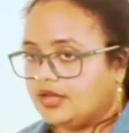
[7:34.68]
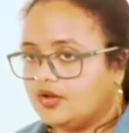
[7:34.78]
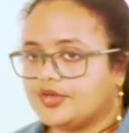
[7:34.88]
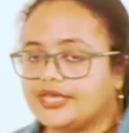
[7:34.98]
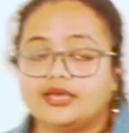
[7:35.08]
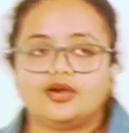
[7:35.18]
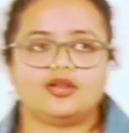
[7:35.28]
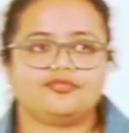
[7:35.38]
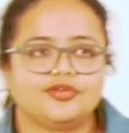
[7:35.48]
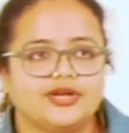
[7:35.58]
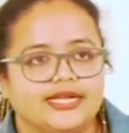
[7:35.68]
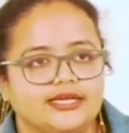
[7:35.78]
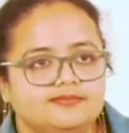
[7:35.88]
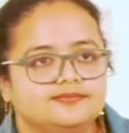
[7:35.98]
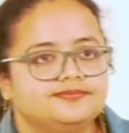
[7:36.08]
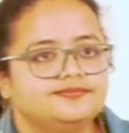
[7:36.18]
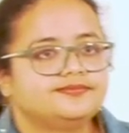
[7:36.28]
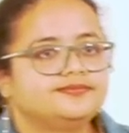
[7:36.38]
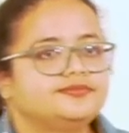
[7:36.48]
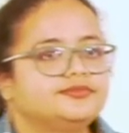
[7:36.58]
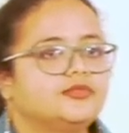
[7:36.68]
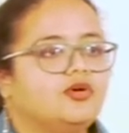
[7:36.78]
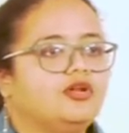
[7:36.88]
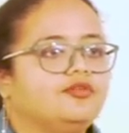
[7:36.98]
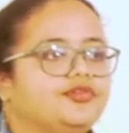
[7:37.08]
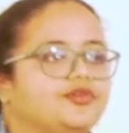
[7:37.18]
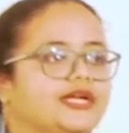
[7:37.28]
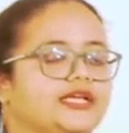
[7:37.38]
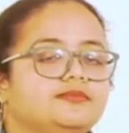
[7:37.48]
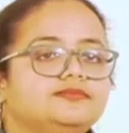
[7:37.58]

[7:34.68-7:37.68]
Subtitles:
Okay, all of you ready? All of you ready?